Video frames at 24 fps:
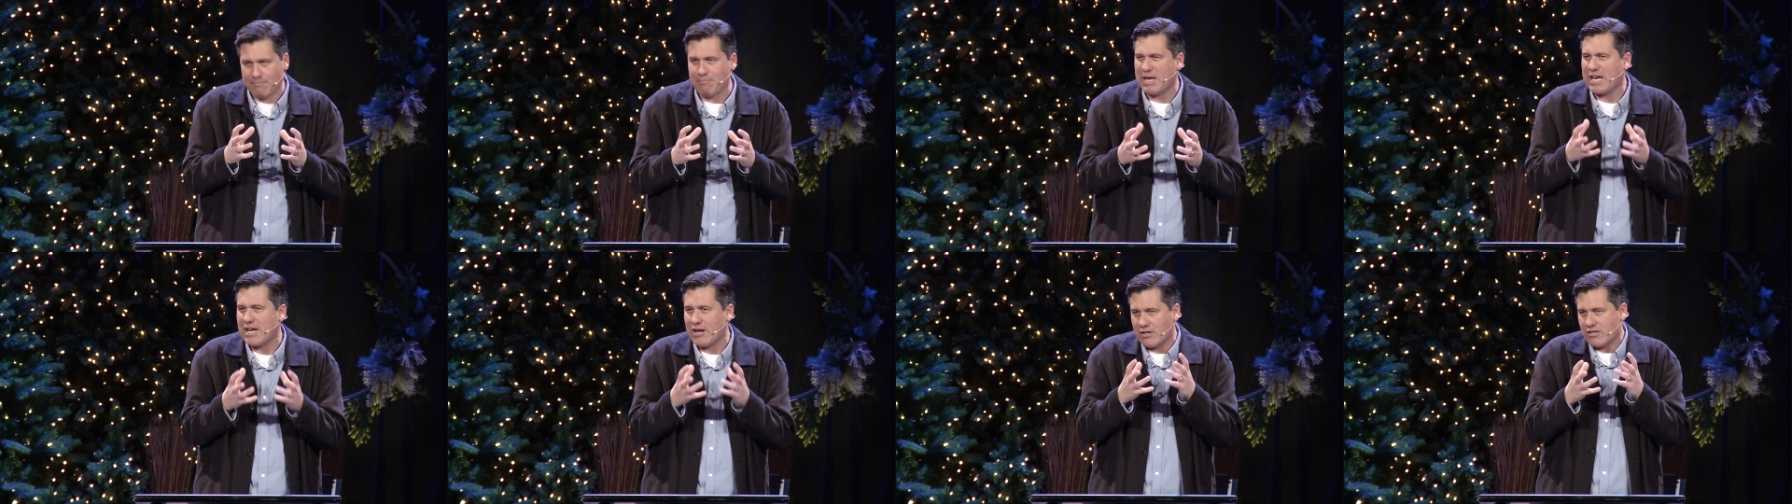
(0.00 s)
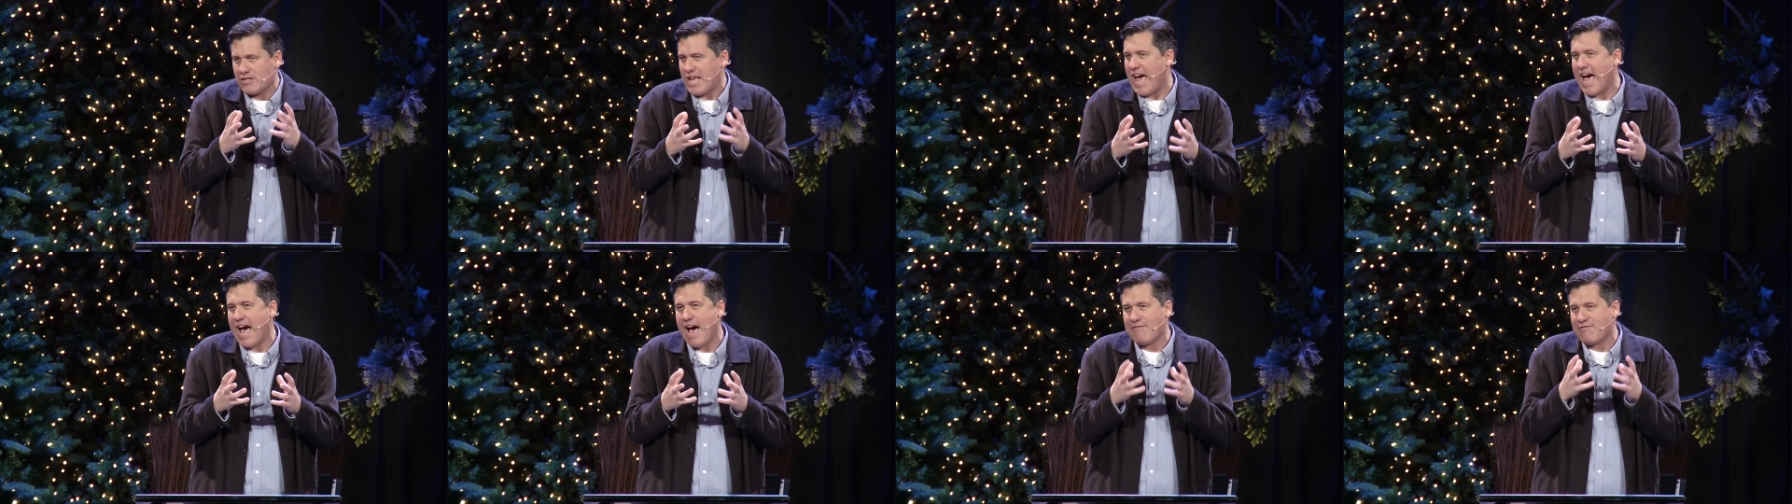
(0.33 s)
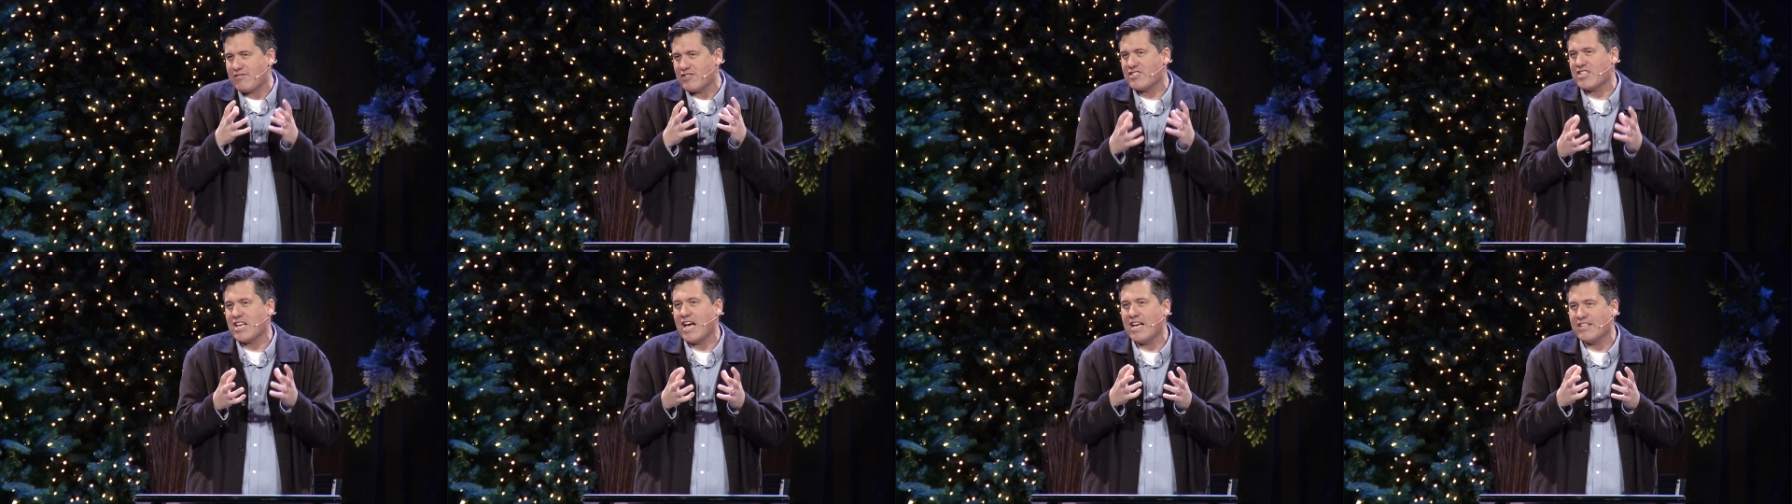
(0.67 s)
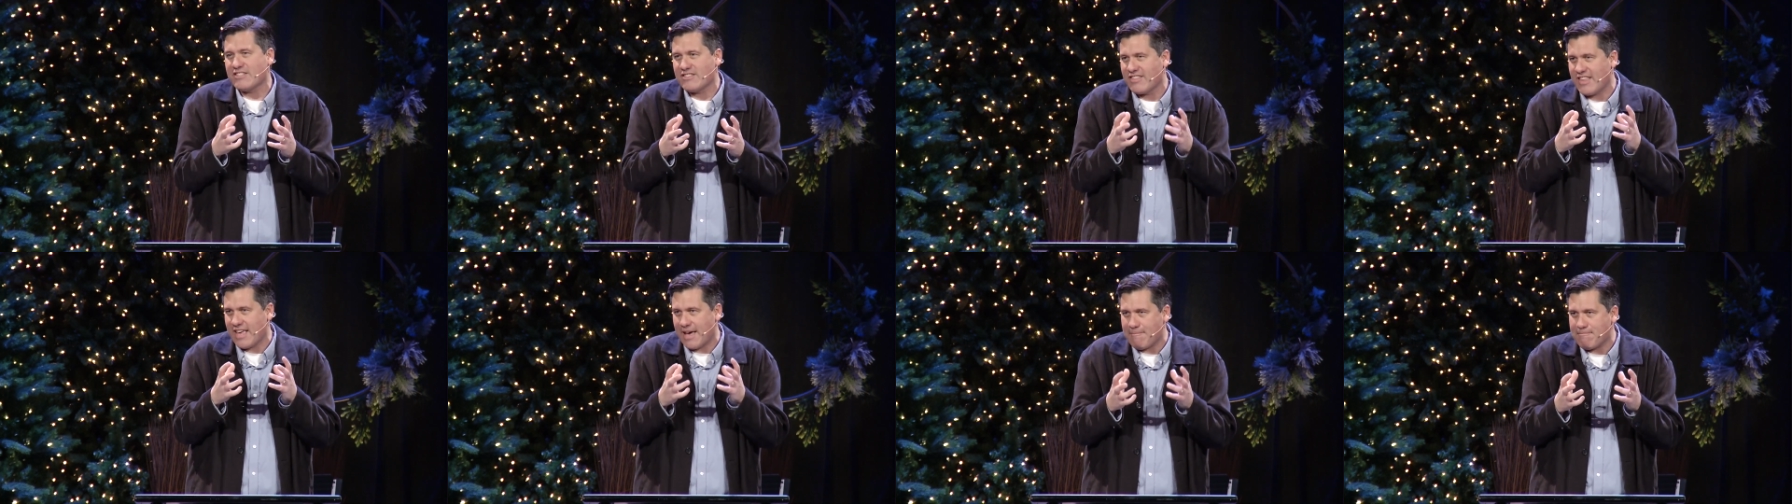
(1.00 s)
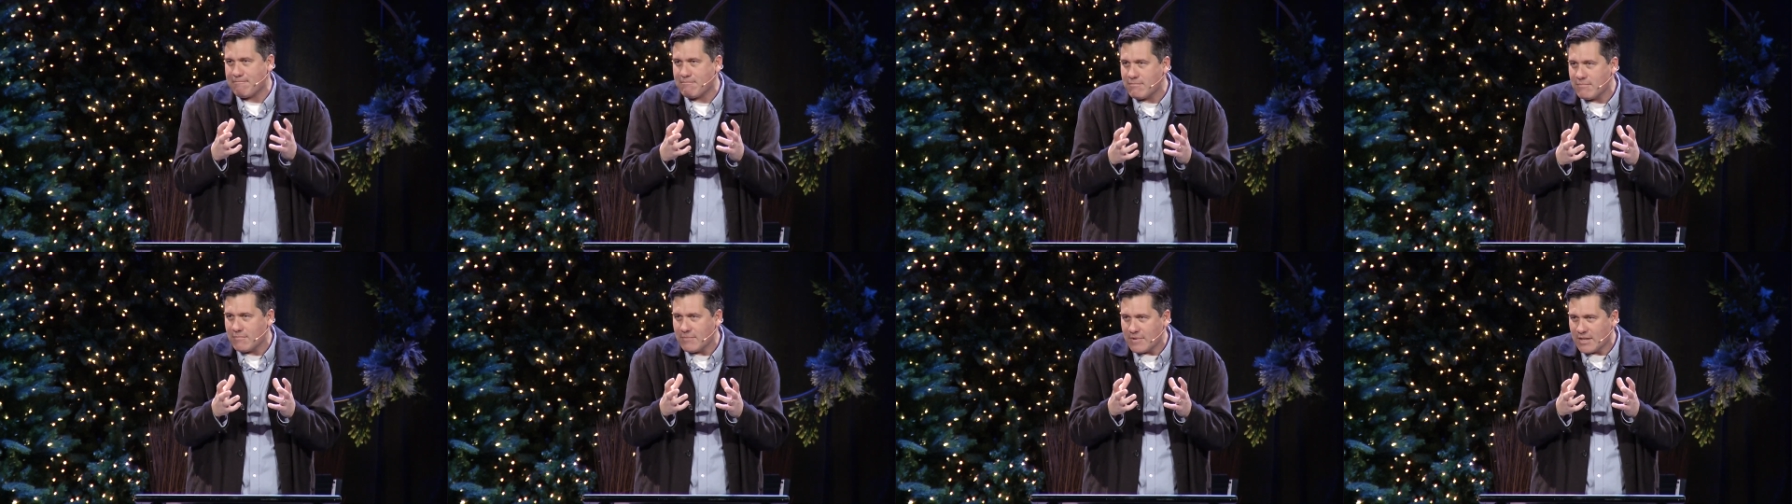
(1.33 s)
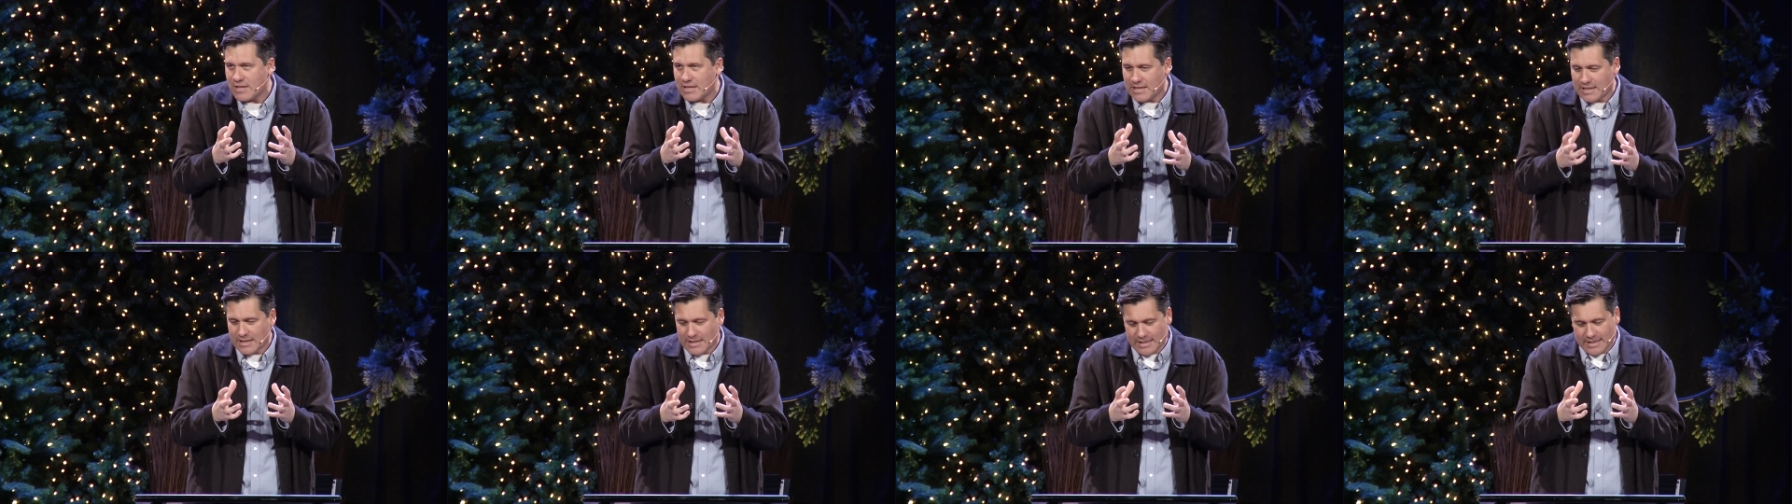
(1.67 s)
big it's half the size of them
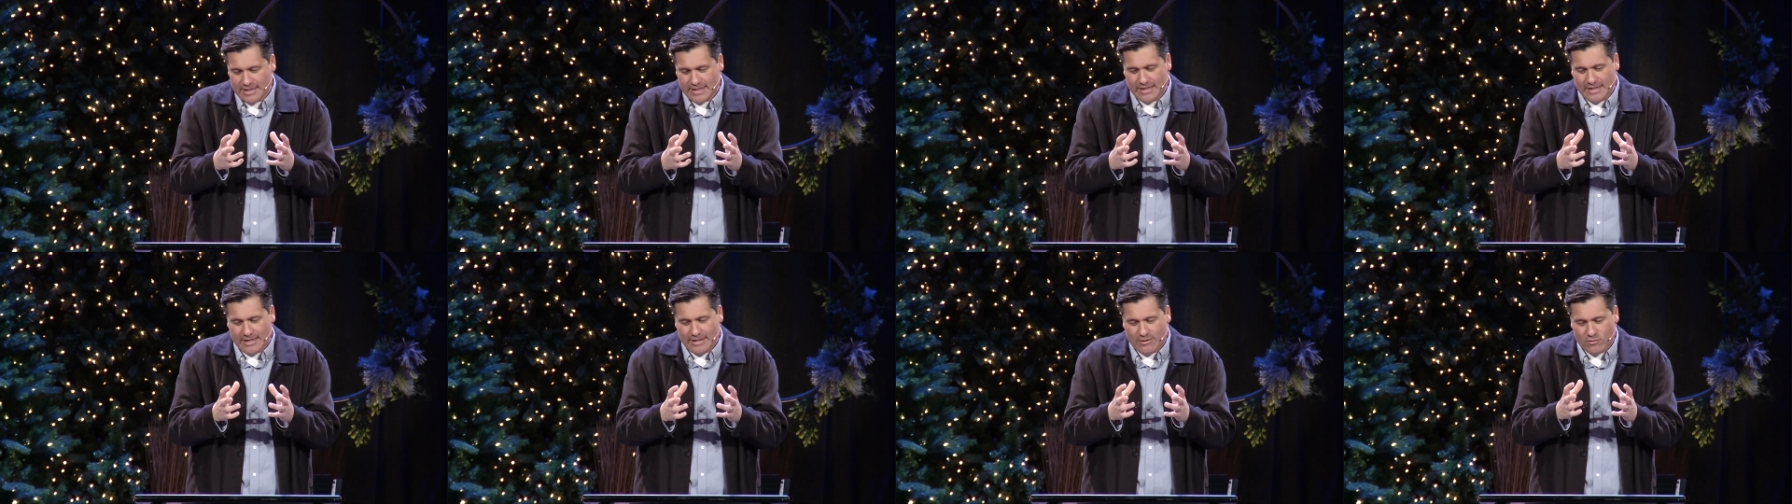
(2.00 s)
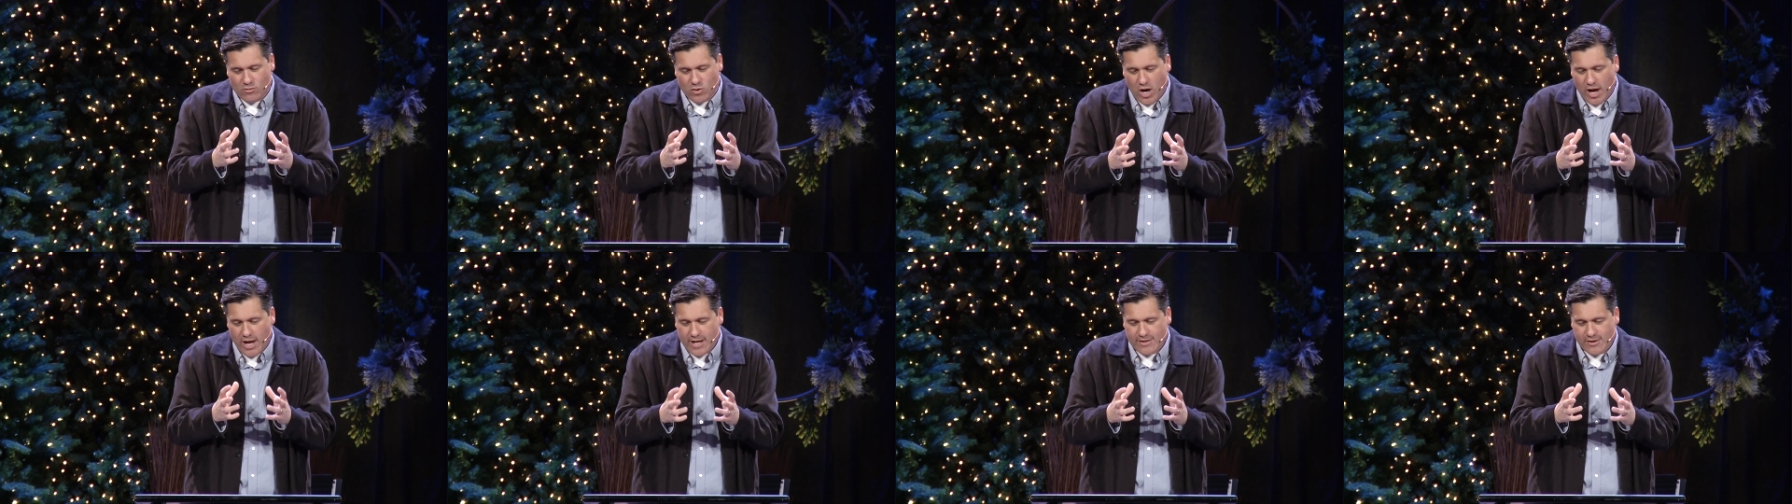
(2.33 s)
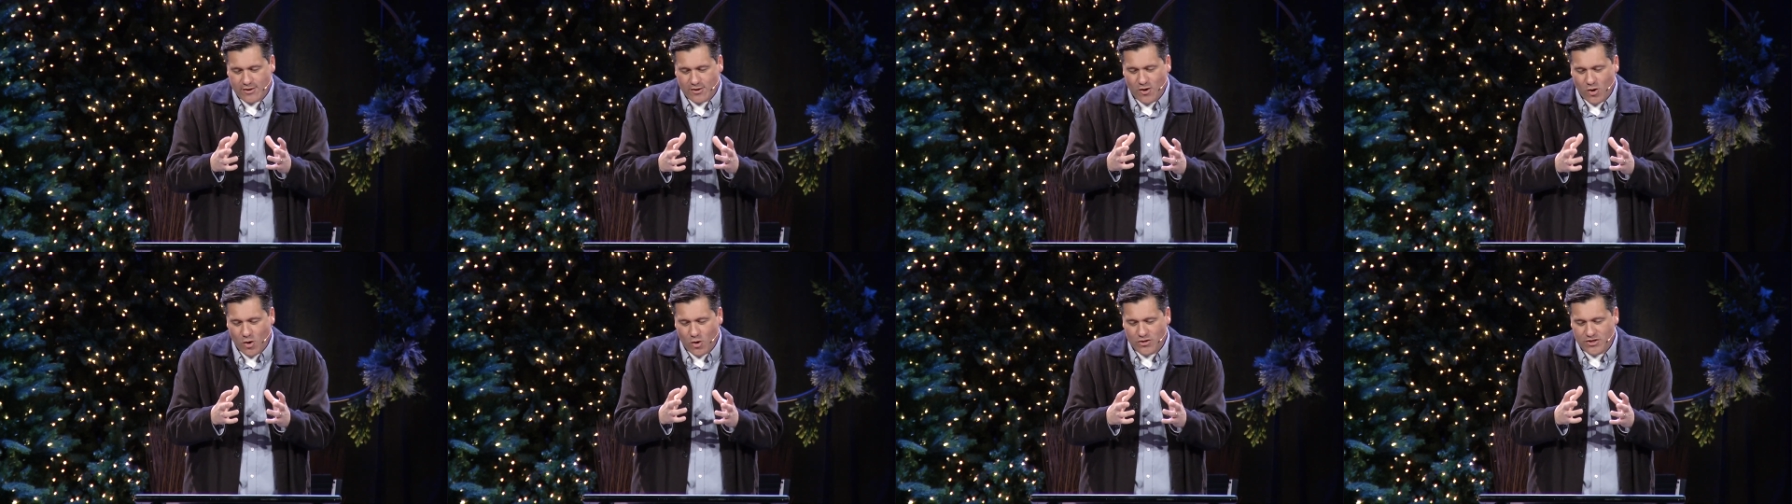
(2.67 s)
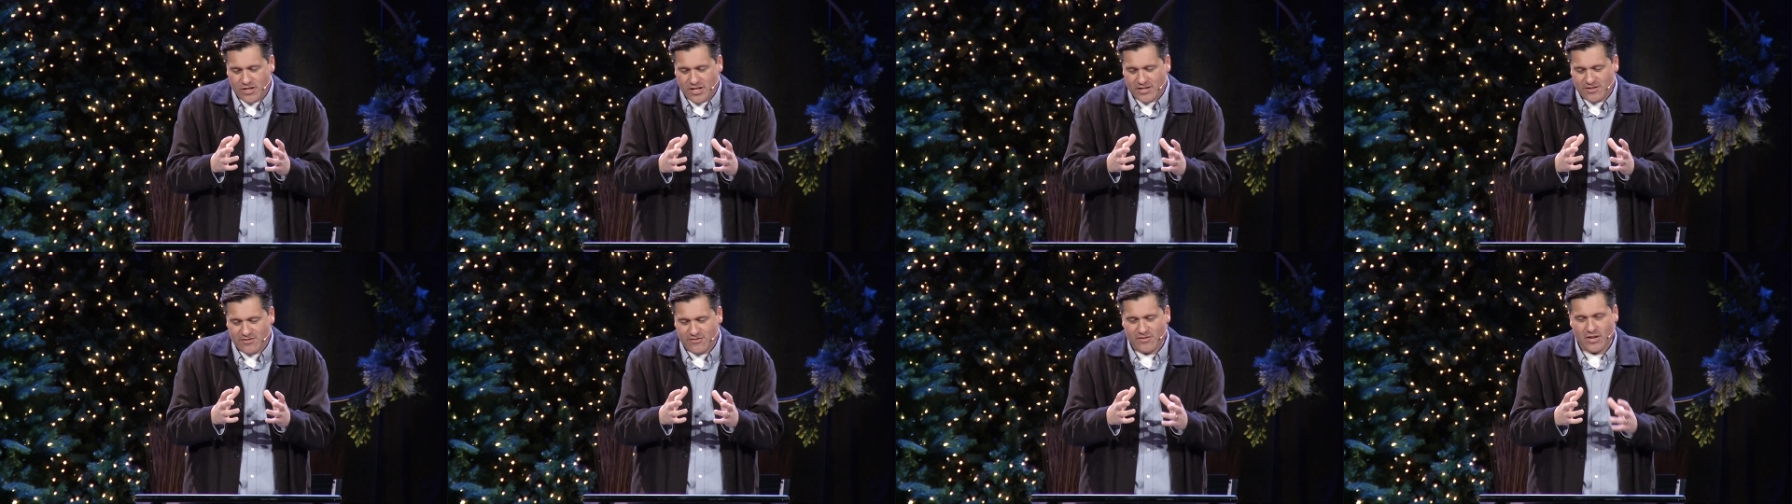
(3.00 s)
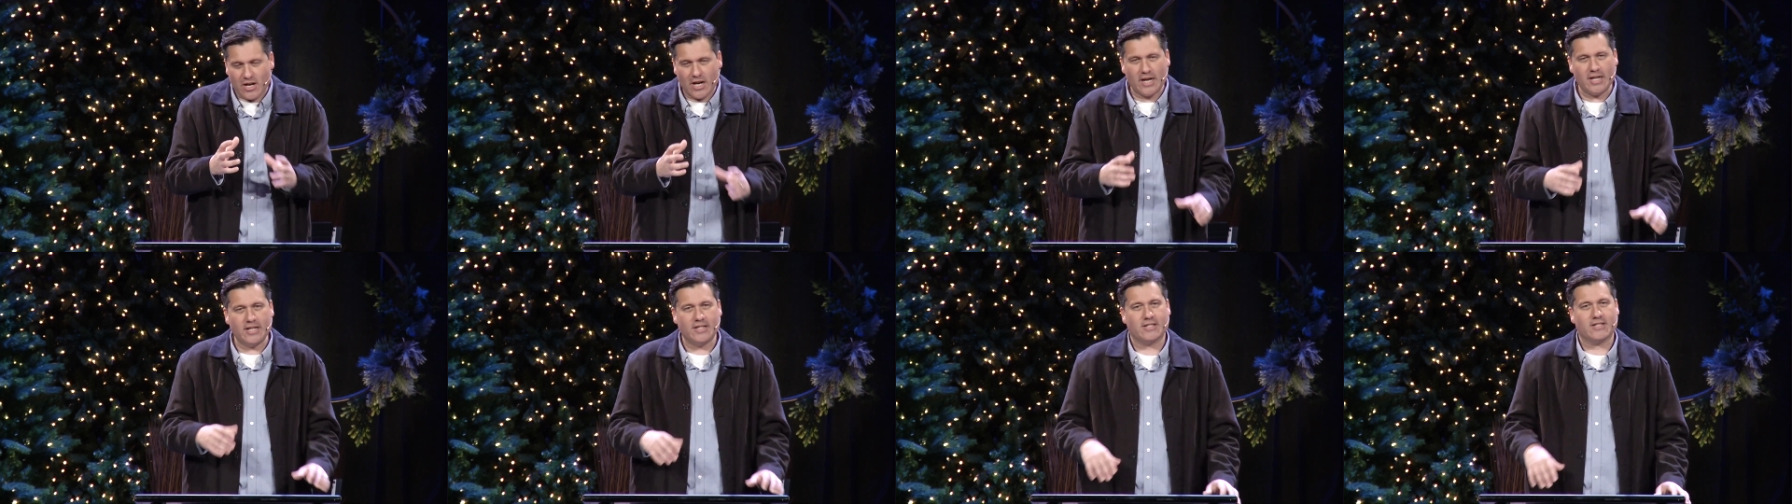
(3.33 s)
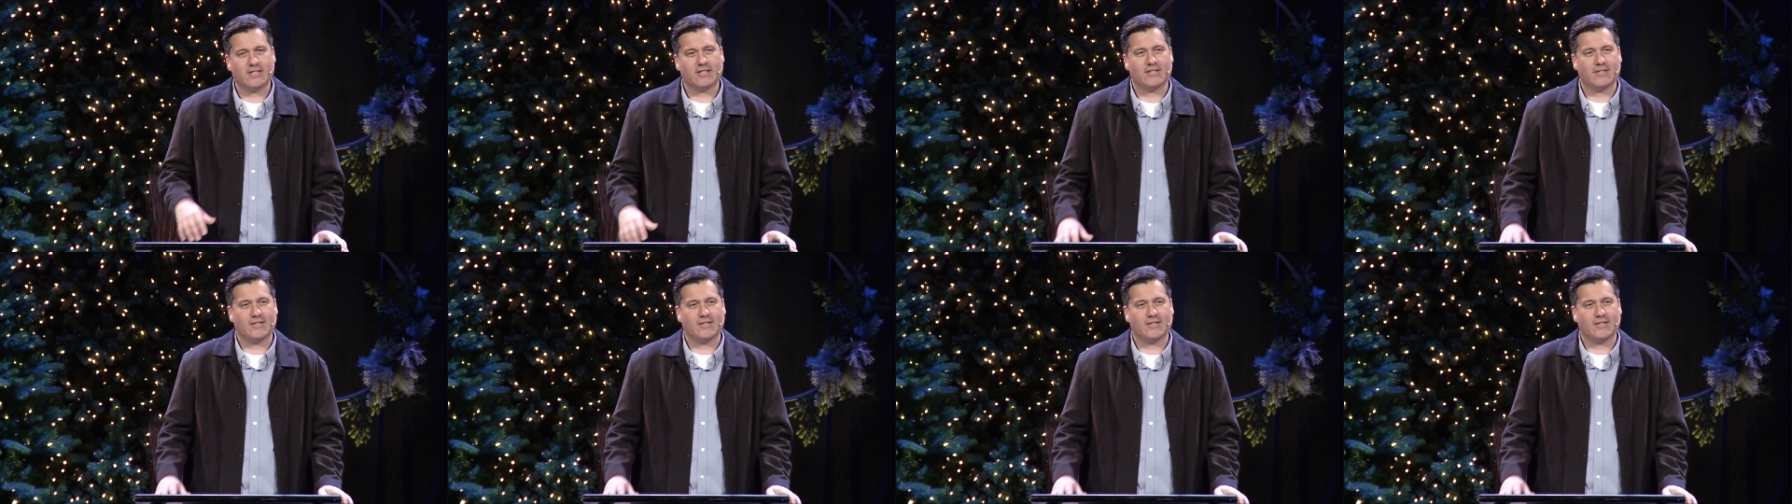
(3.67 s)
right? And they're holding these fries.